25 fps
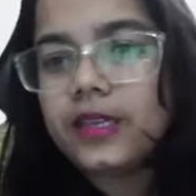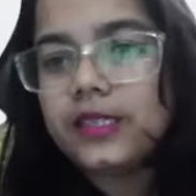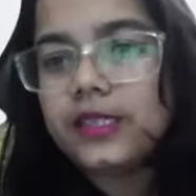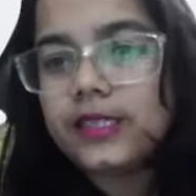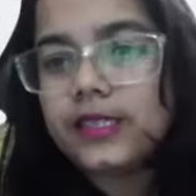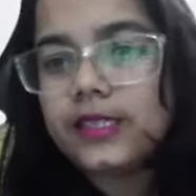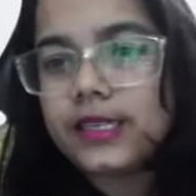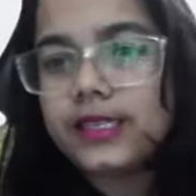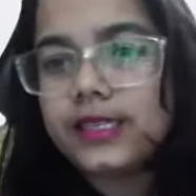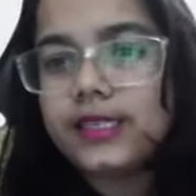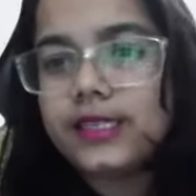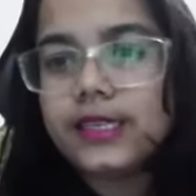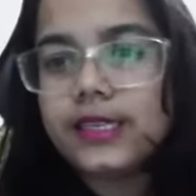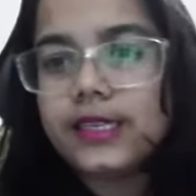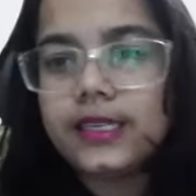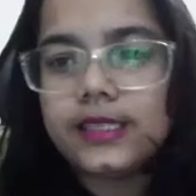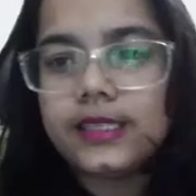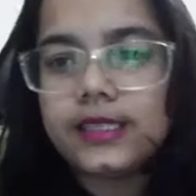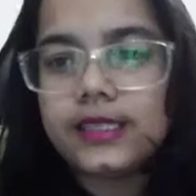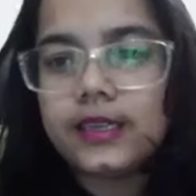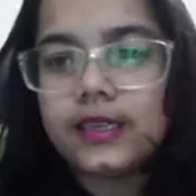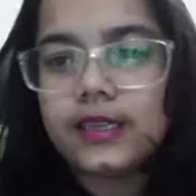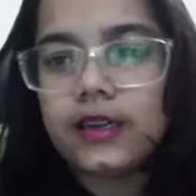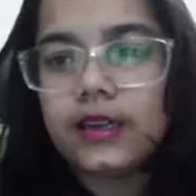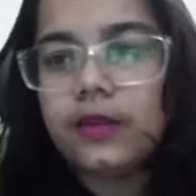Cedzine
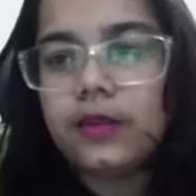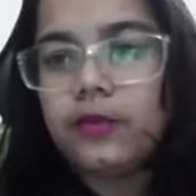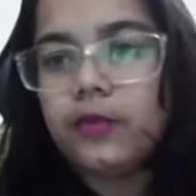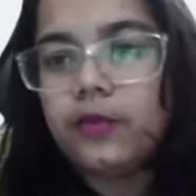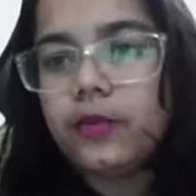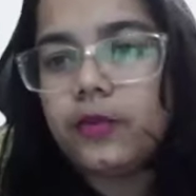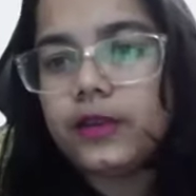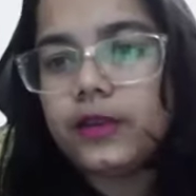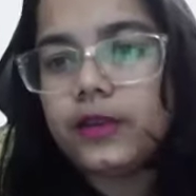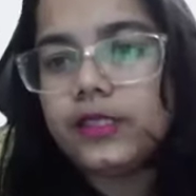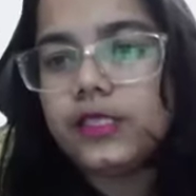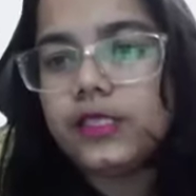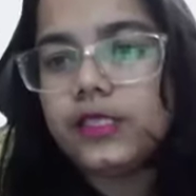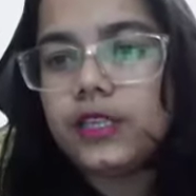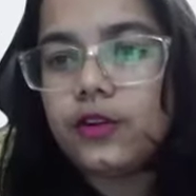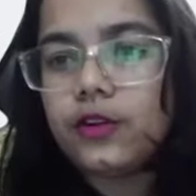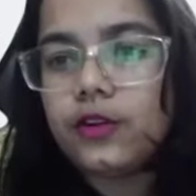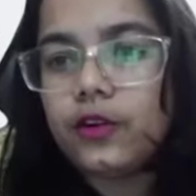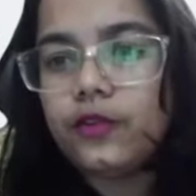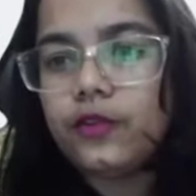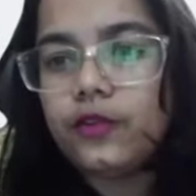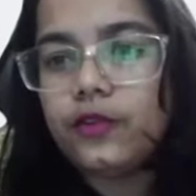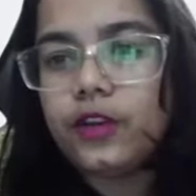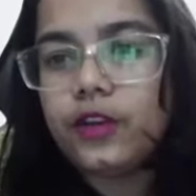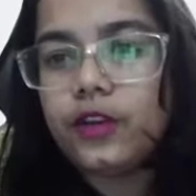syrup, 1
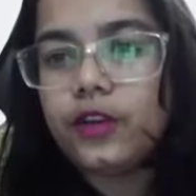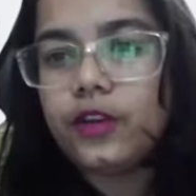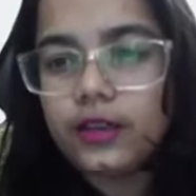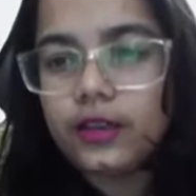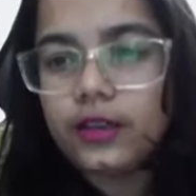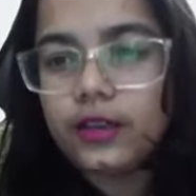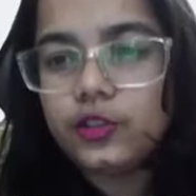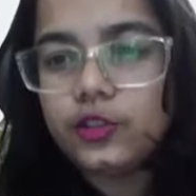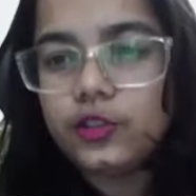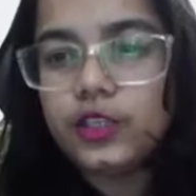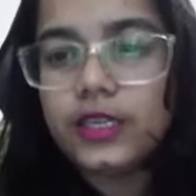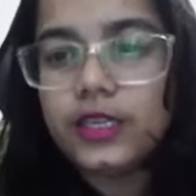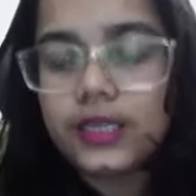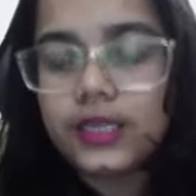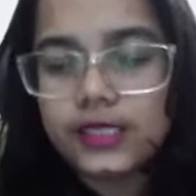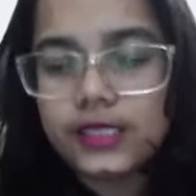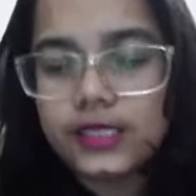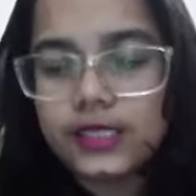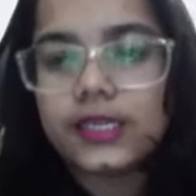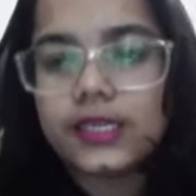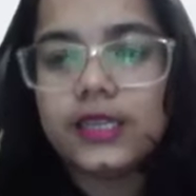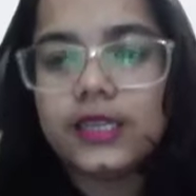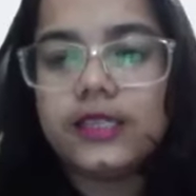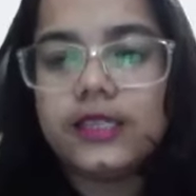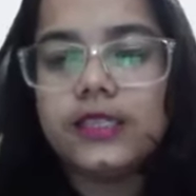steroid for allergy,
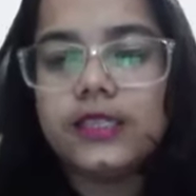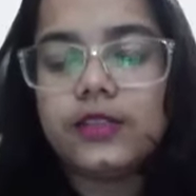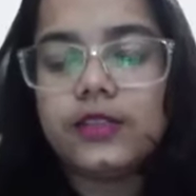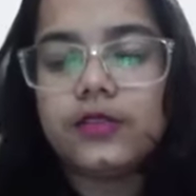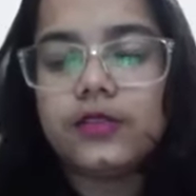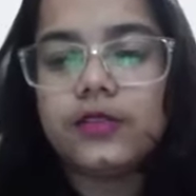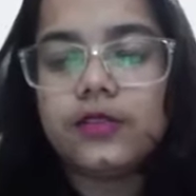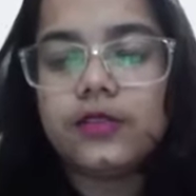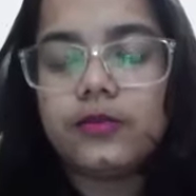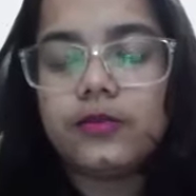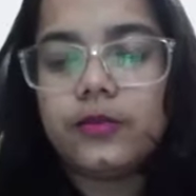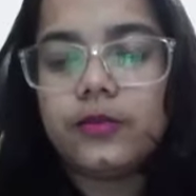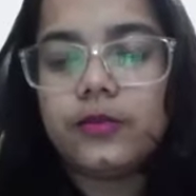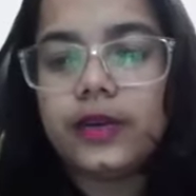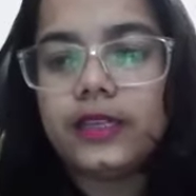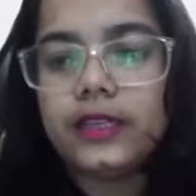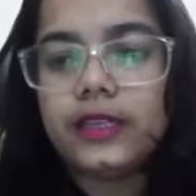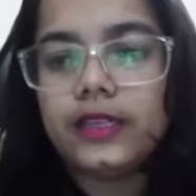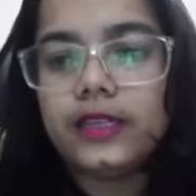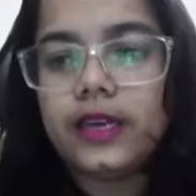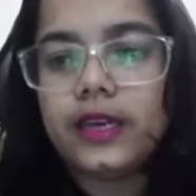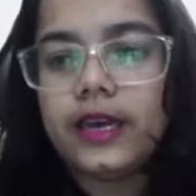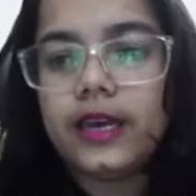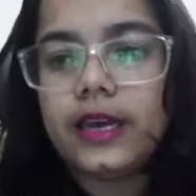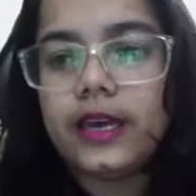consult your
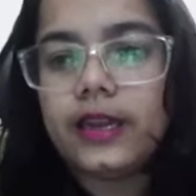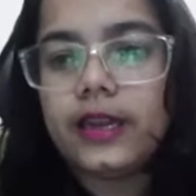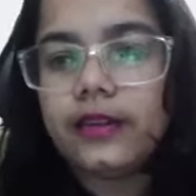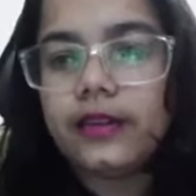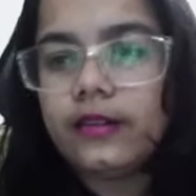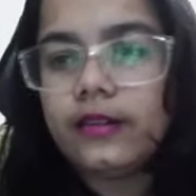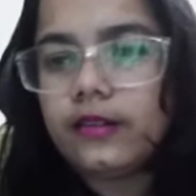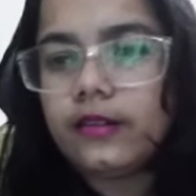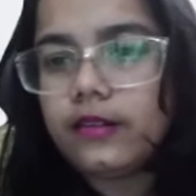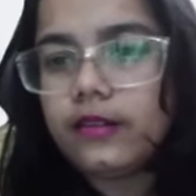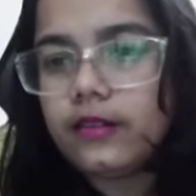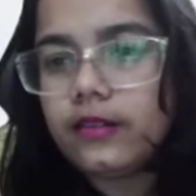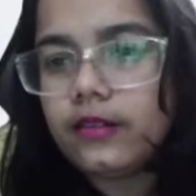vet, and